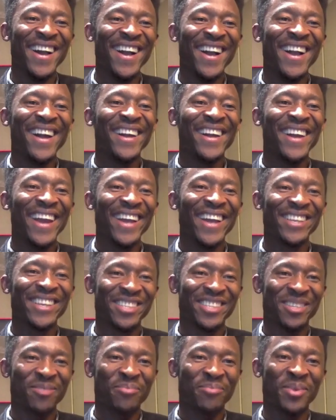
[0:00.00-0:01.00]
the
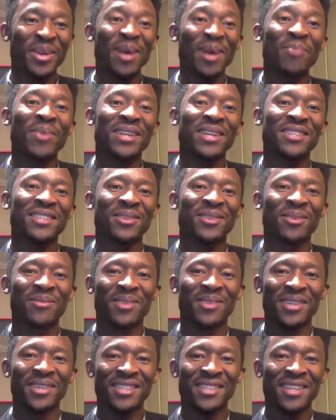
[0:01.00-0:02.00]
HTTP, the Apache
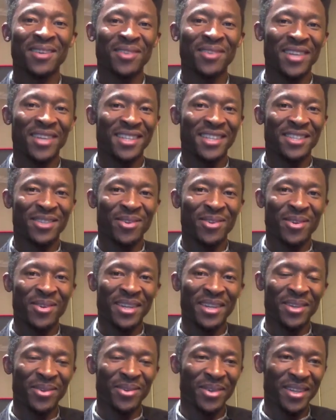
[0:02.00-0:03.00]
server. It's actually
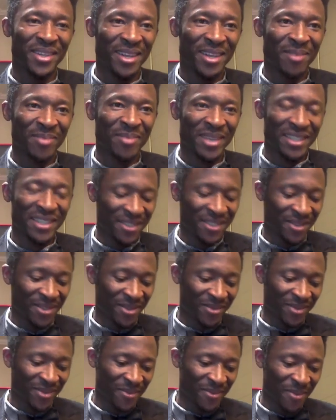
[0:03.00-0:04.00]
loading the Apache
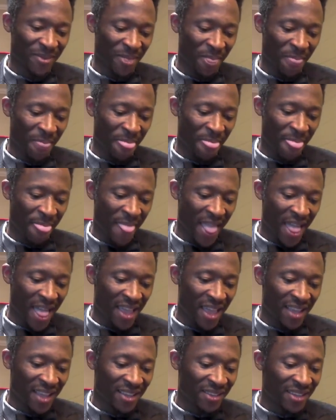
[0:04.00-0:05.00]
server.
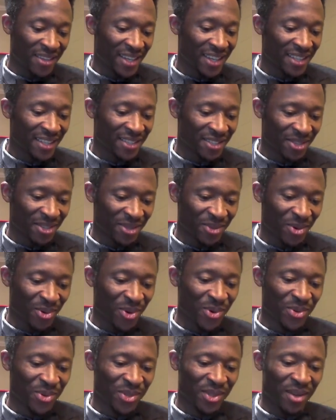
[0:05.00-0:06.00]
So this is just
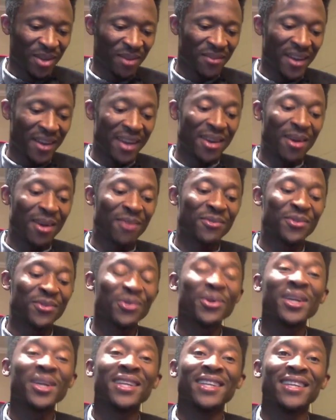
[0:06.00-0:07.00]
cool stuff. I love
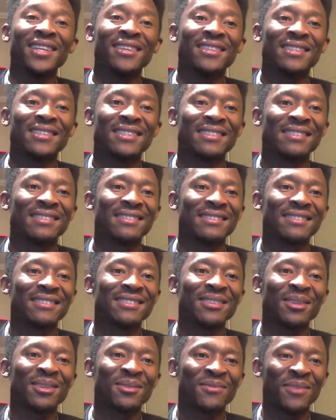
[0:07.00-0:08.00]
doing this. It's
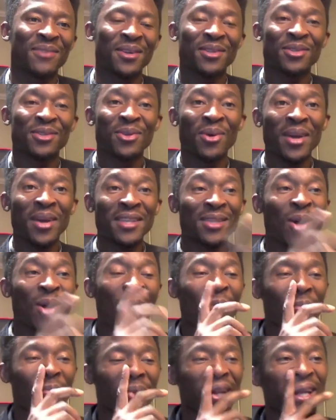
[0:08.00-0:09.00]
just fun. So it's
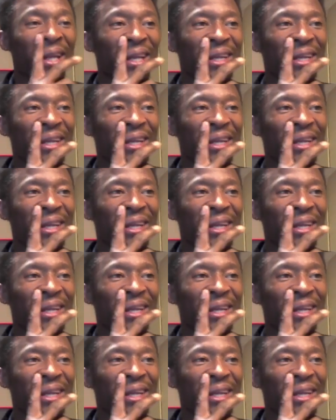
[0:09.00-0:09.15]
complete